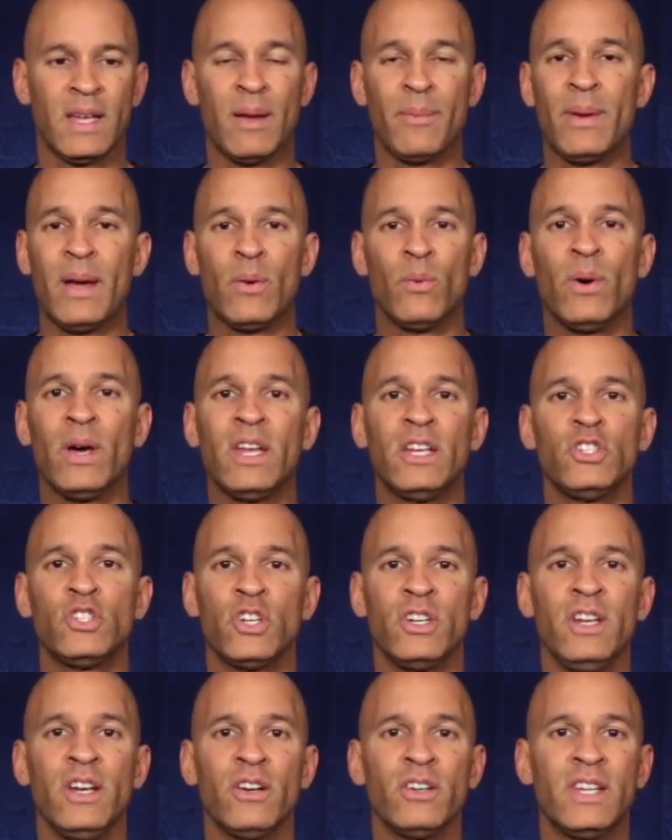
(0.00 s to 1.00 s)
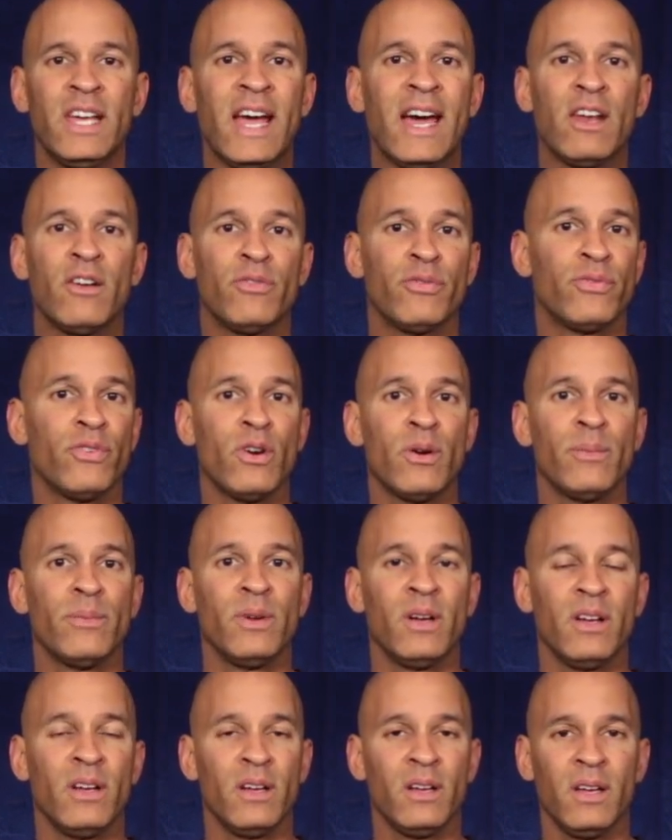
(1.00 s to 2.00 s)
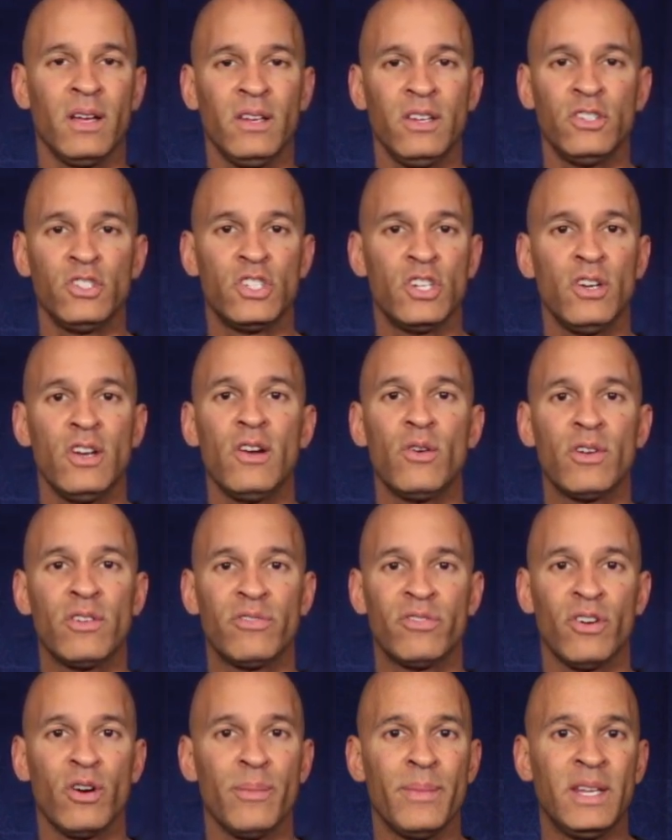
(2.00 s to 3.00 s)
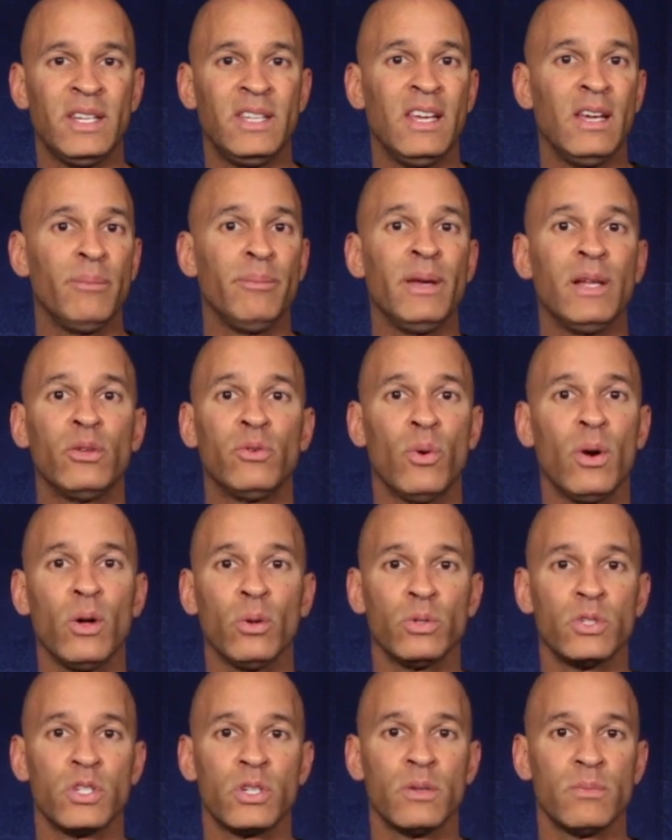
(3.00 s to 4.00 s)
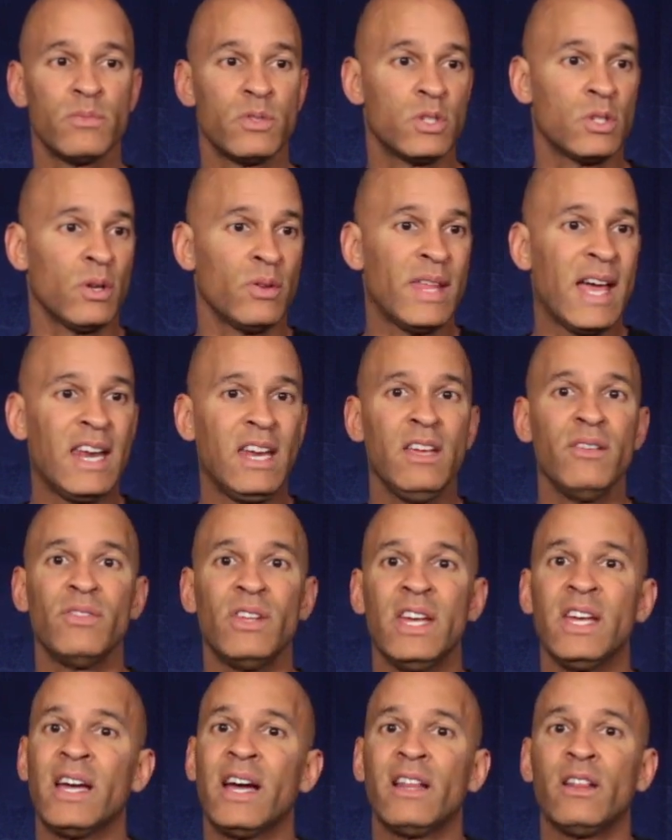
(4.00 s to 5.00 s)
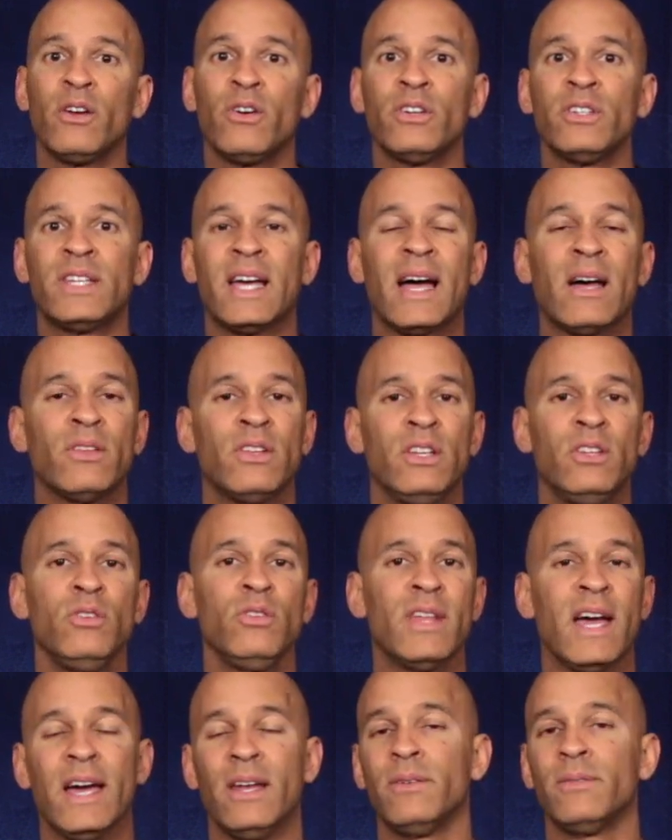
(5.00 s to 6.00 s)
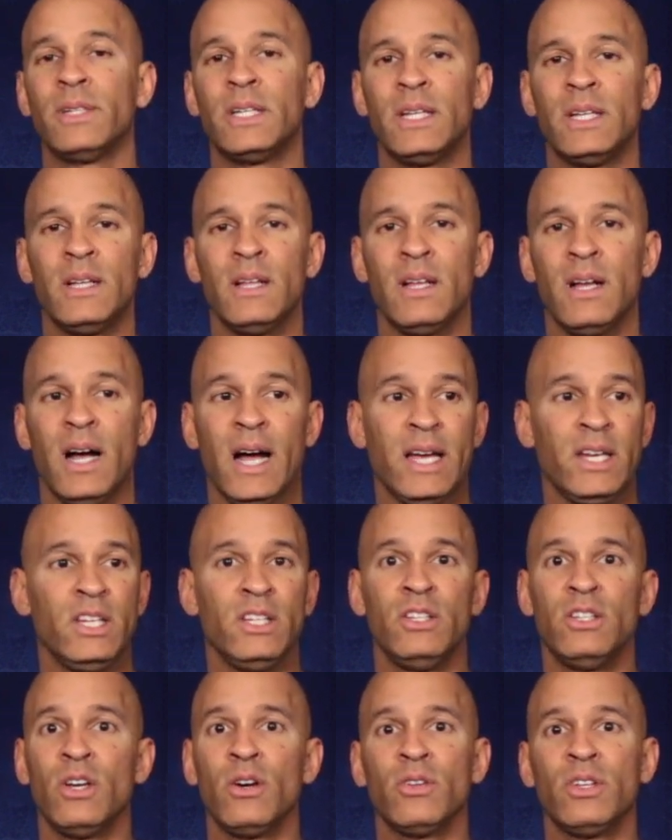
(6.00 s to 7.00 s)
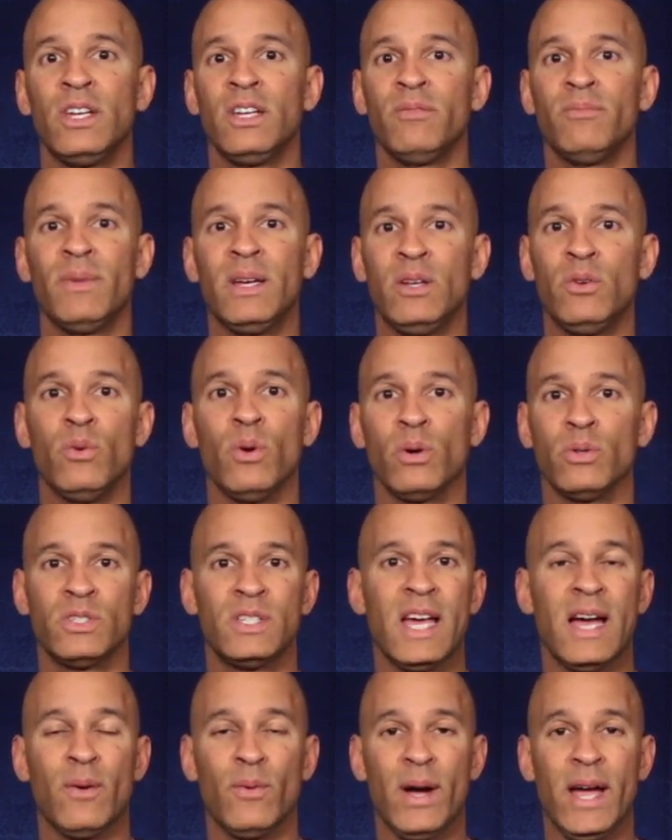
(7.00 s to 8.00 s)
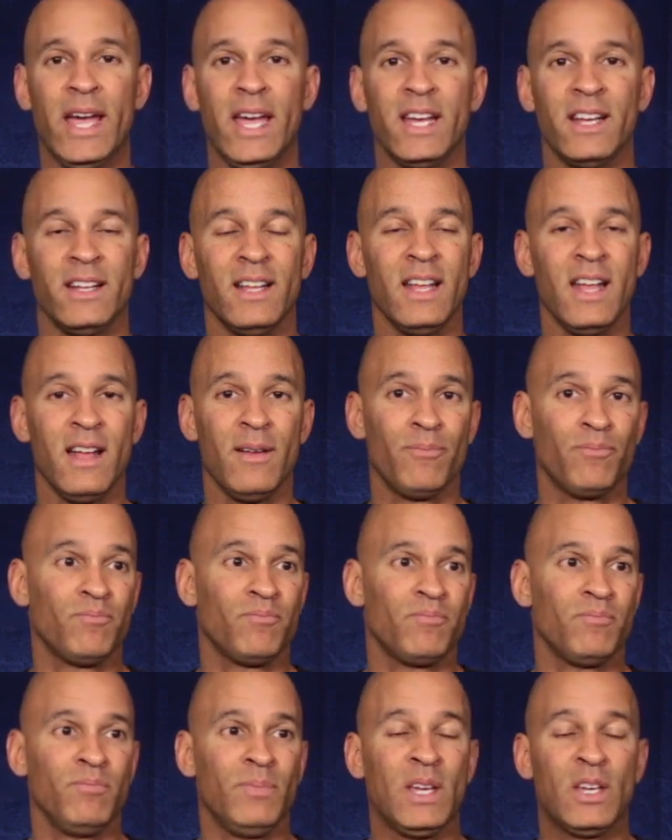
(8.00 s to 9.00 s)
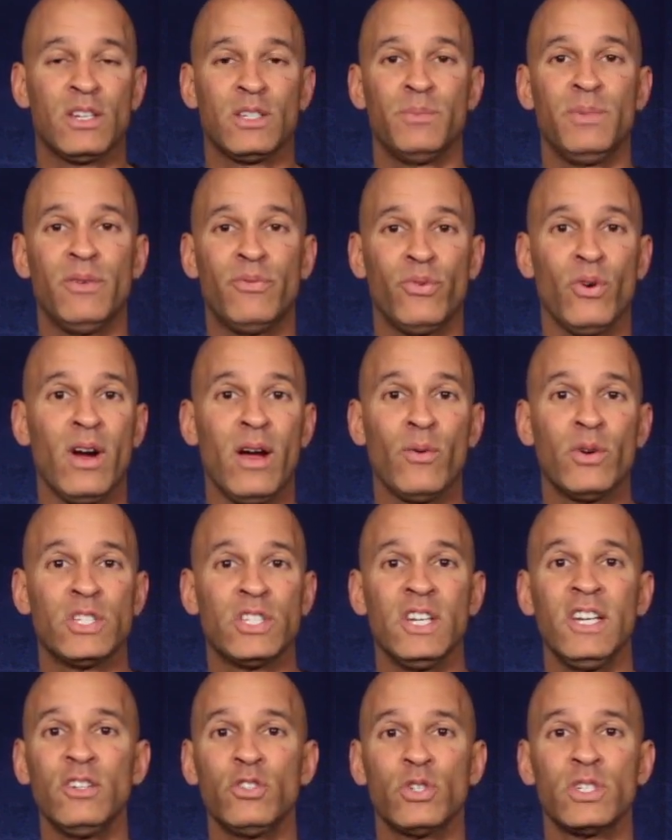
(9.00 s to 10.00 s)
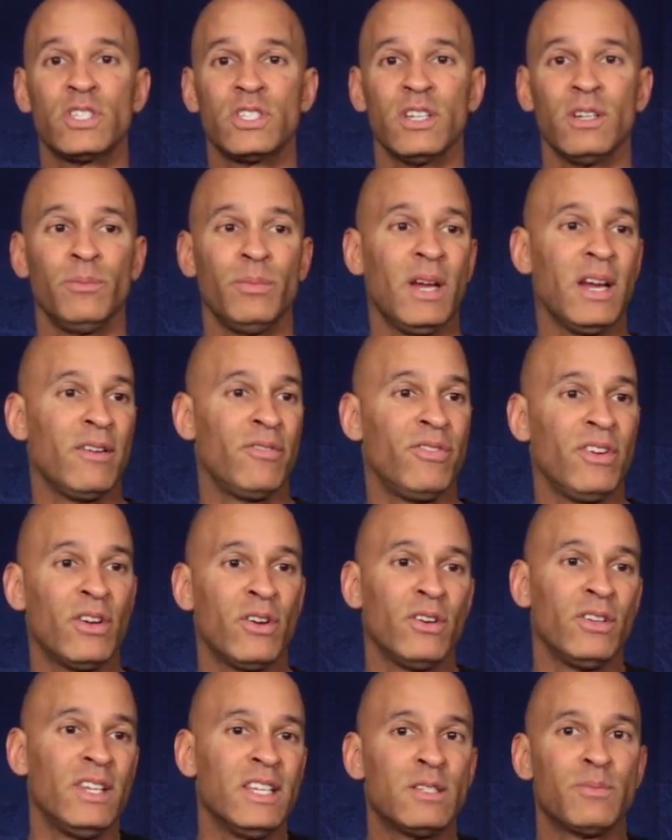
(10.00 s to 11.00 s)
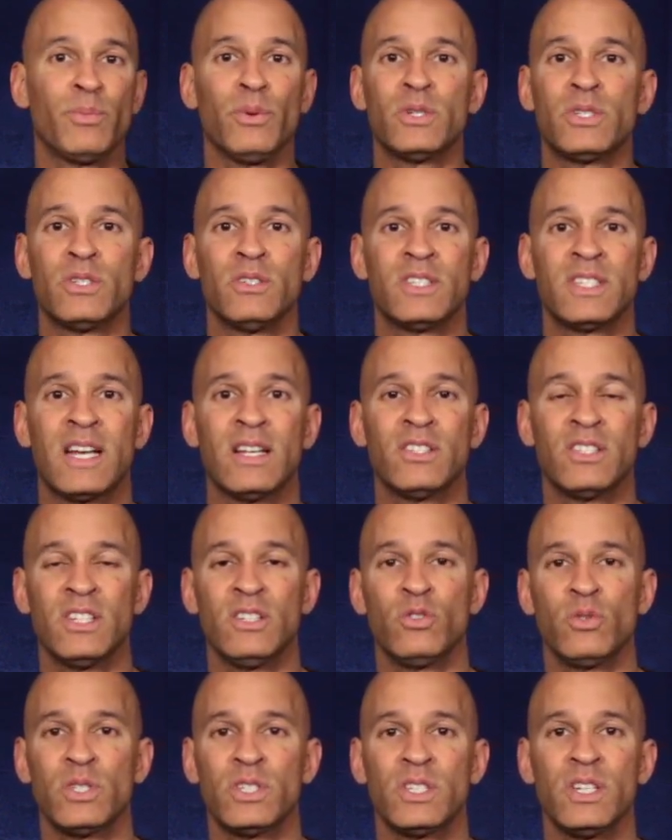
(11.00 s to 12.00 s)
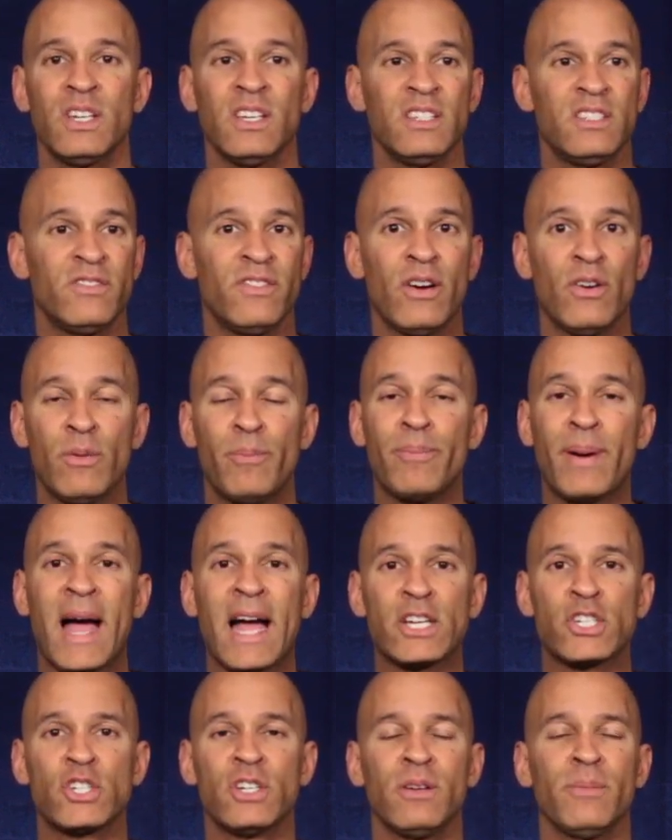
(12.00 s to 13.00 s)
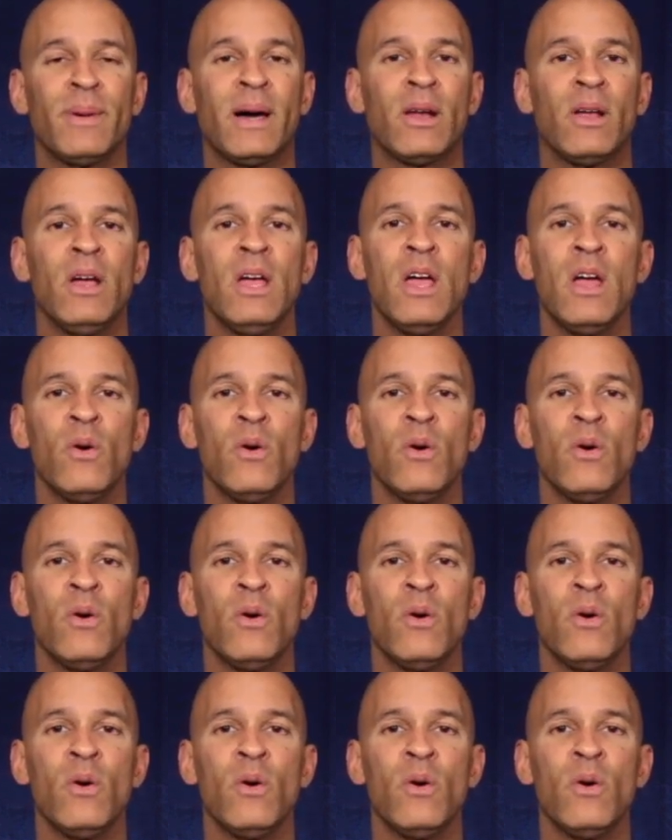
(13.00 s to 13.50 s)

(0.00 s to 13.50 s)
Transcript: I met one engineer, they had a firm, an engineering firm, and they build roads. So that evening I learned how they do that. I didn't know they made roads that way because before I wasn't interested, but I figured this person sounds interesting. He's very passionate about